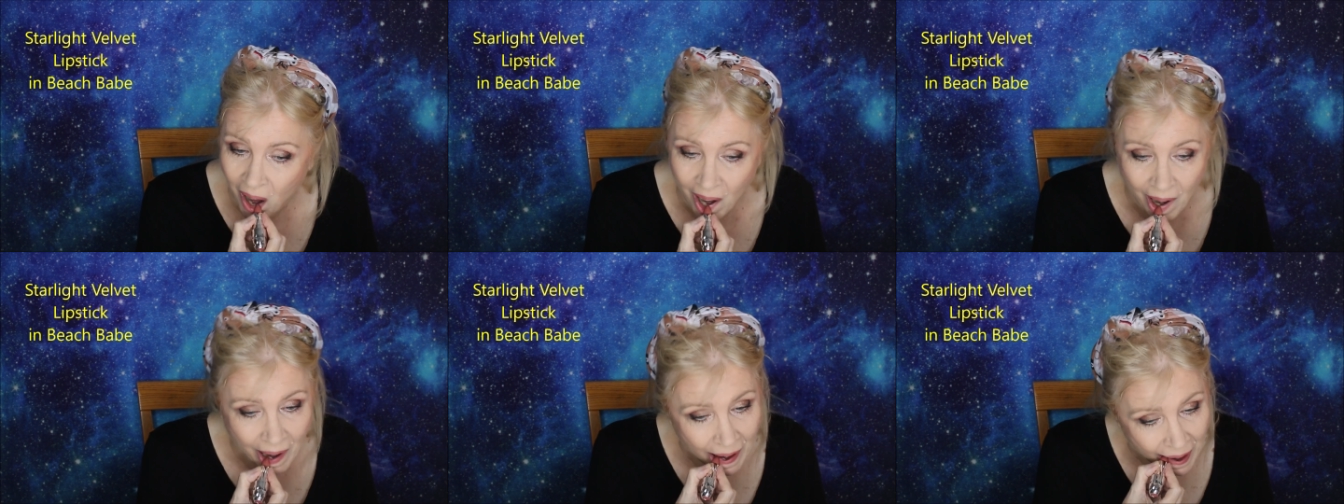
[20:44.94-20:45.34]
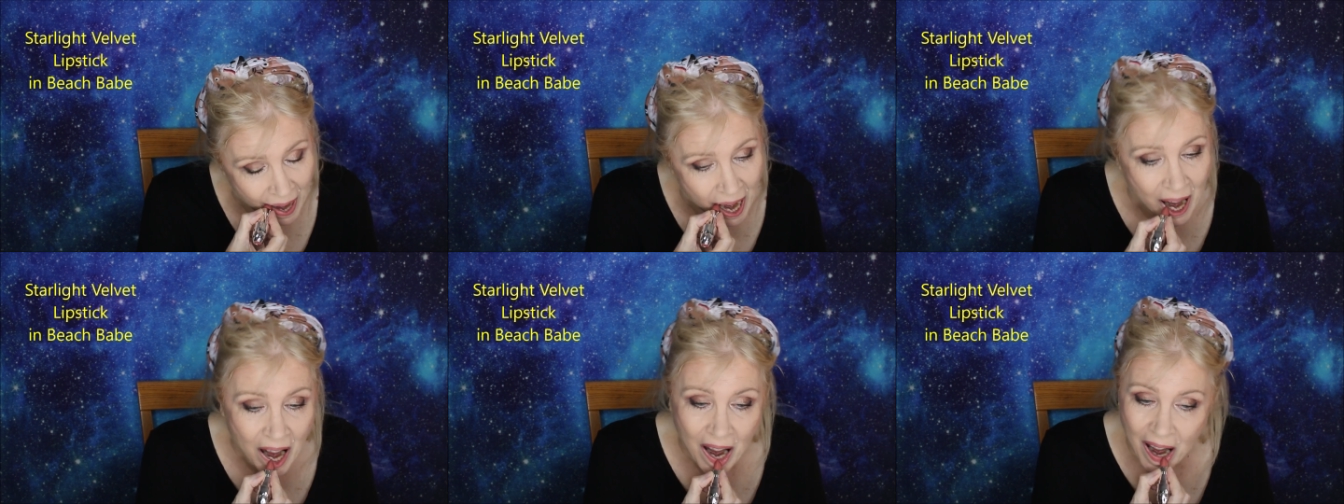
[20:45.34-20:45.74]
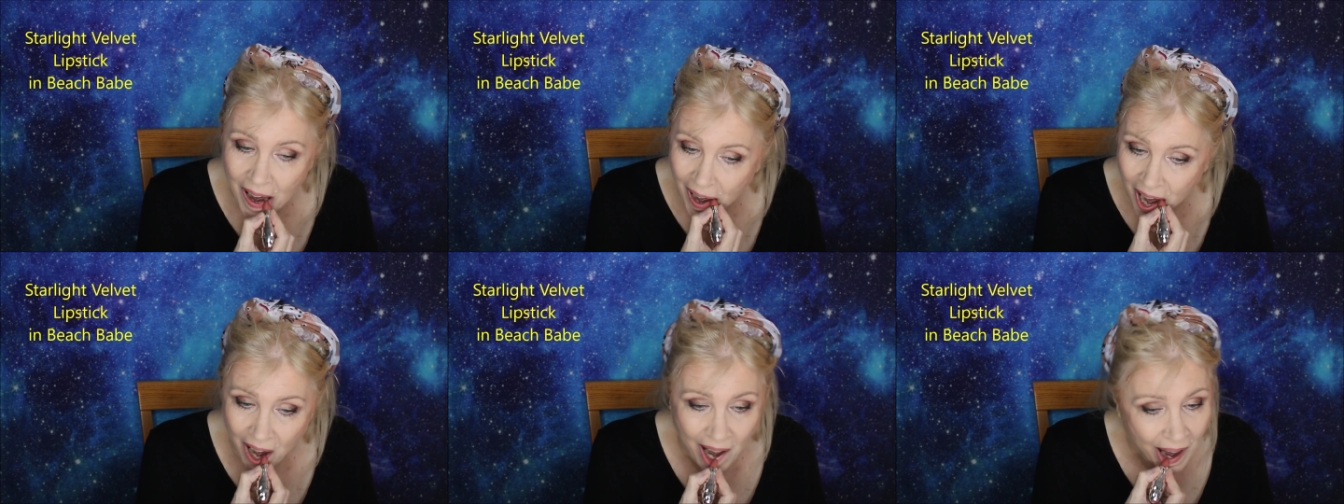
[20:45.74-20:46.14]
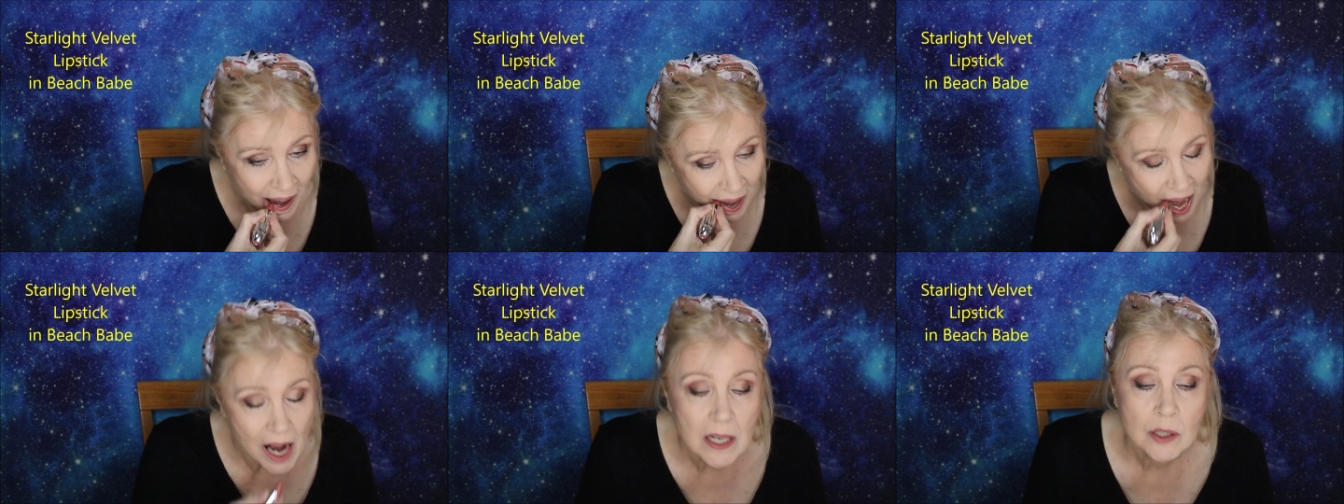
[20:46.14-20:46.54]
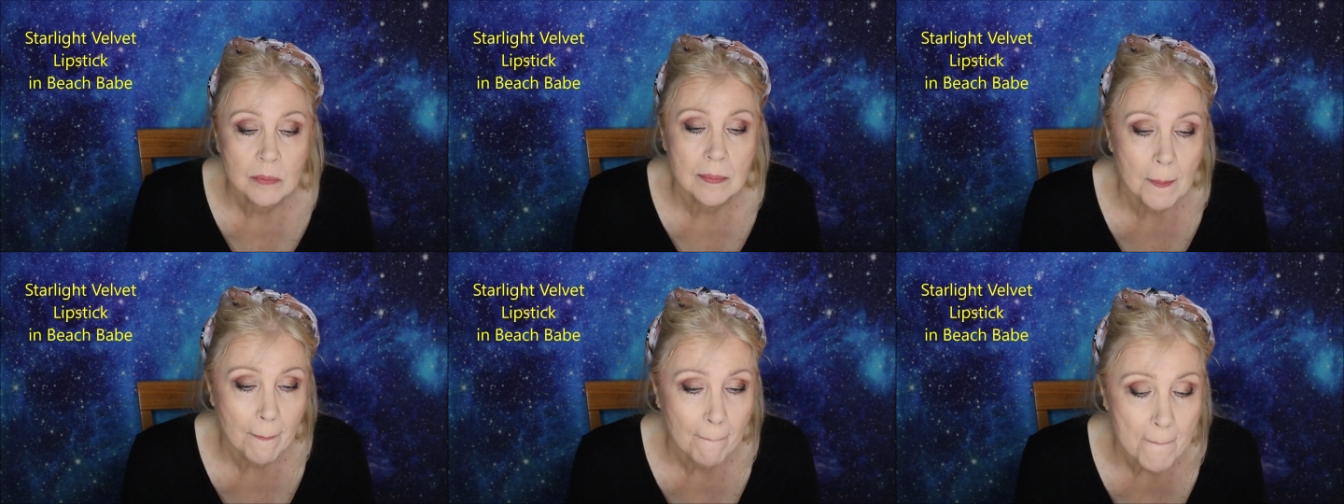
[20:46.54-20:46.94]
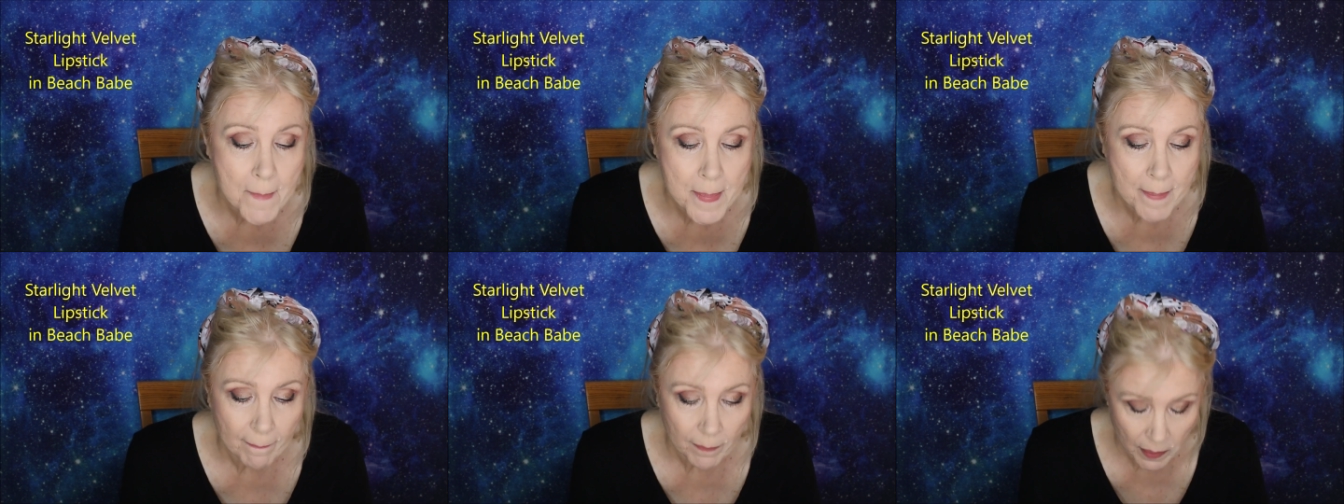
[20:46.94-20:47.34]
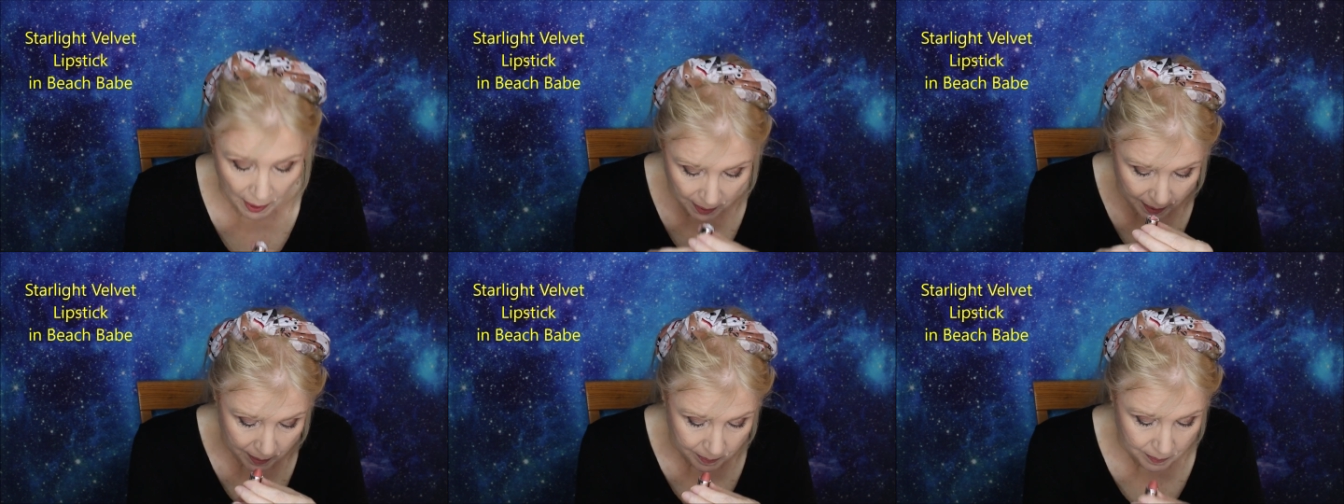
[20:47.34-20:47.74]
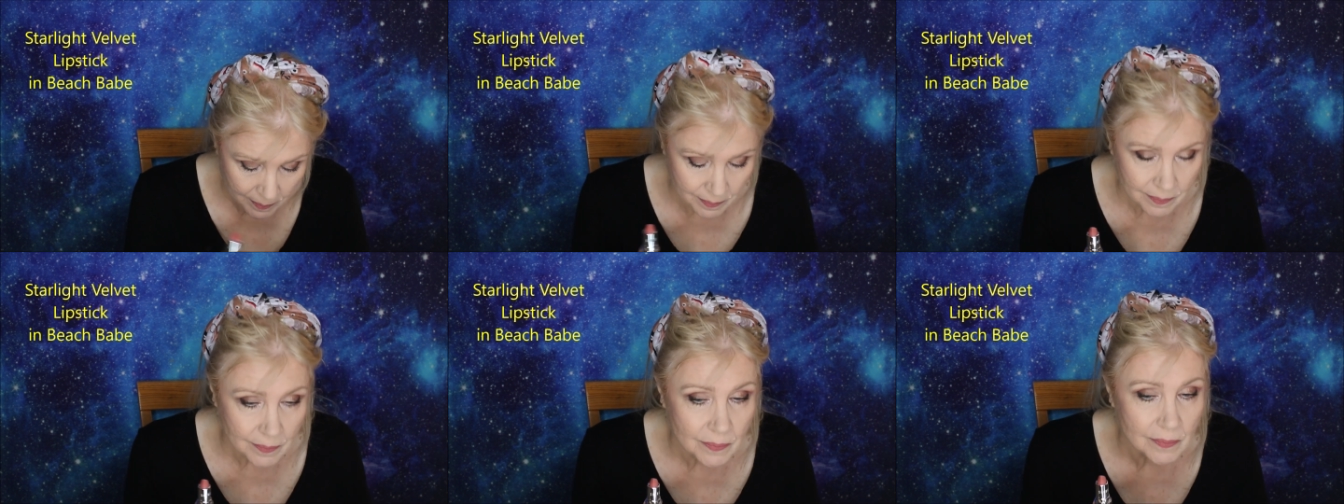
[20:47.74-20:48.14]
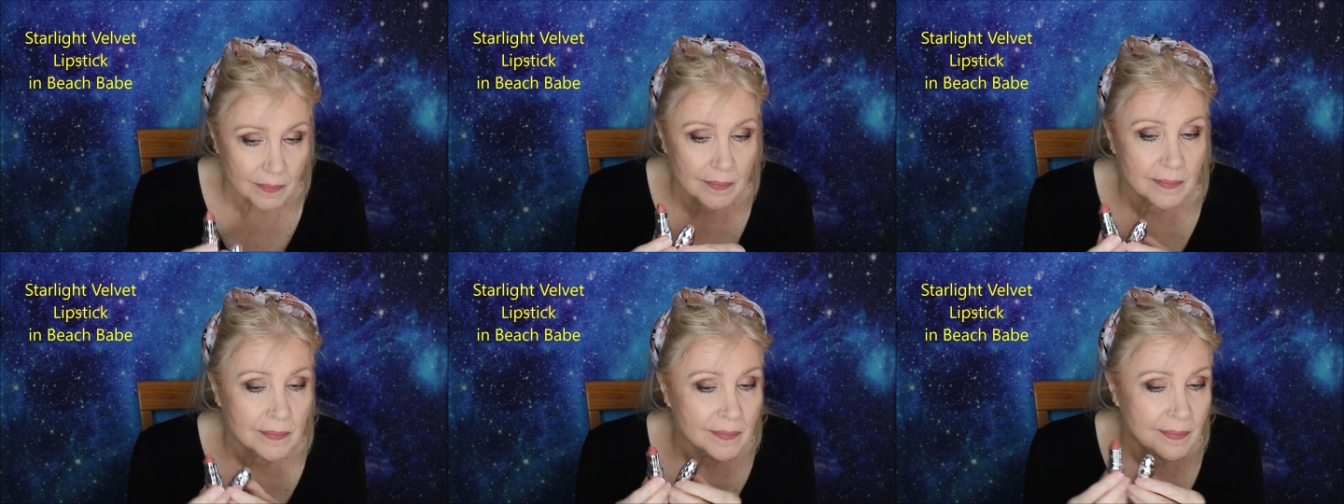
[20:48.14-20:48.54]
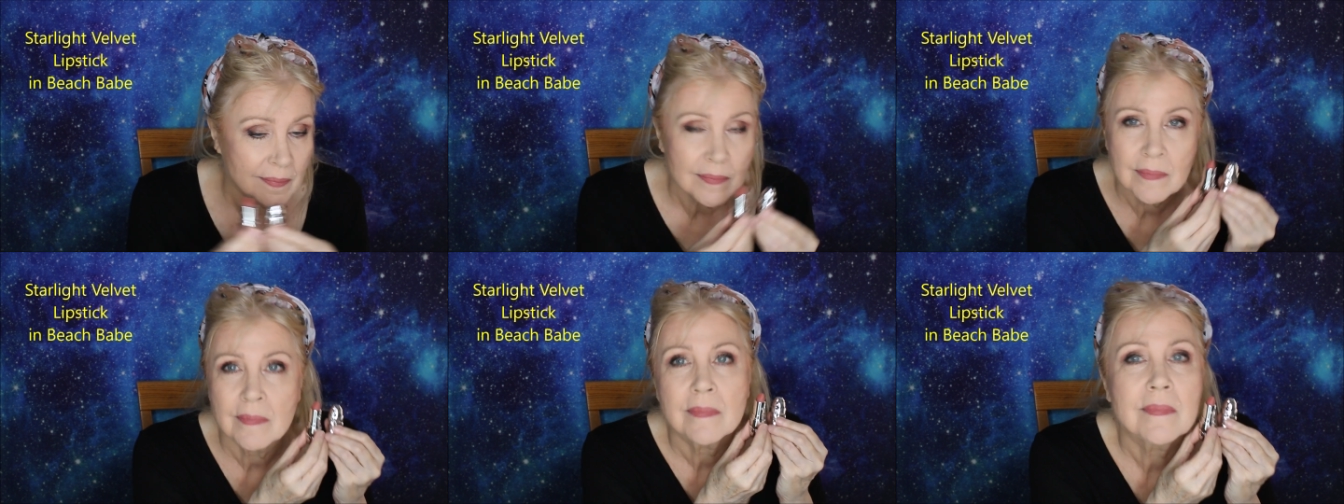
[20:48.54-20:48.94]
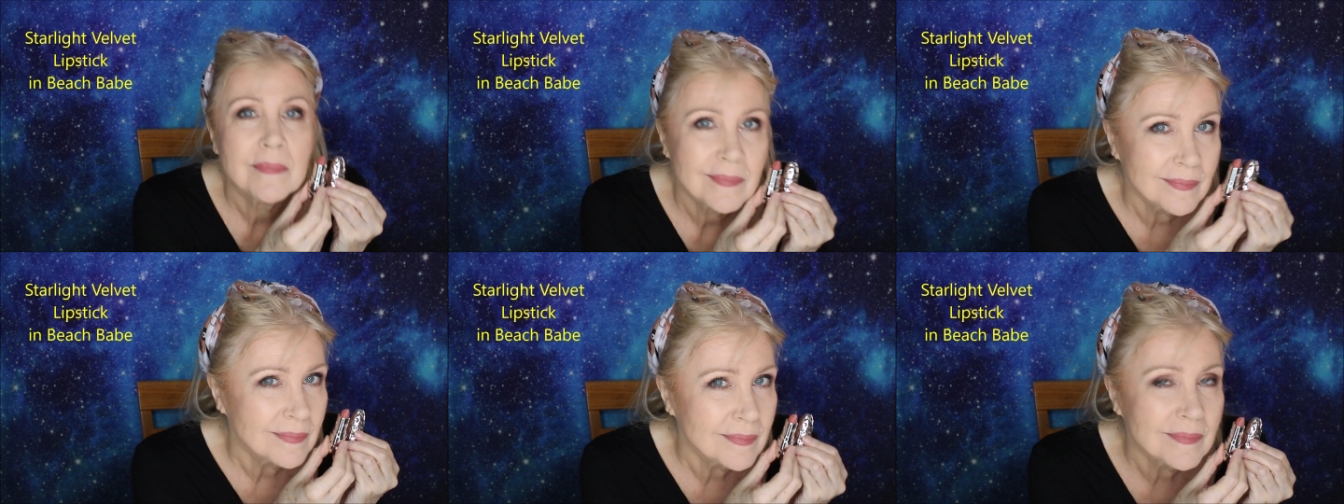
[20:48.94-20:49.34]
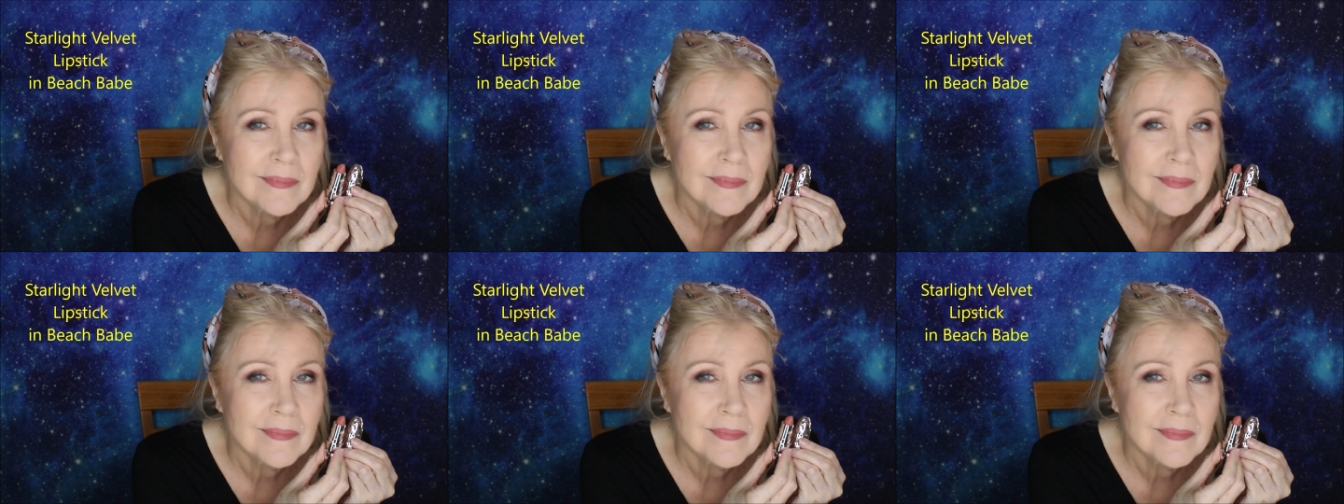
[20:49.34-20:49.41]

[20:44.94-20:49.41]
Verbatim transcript: And I'm not normally a huge fan of matte lipsticks,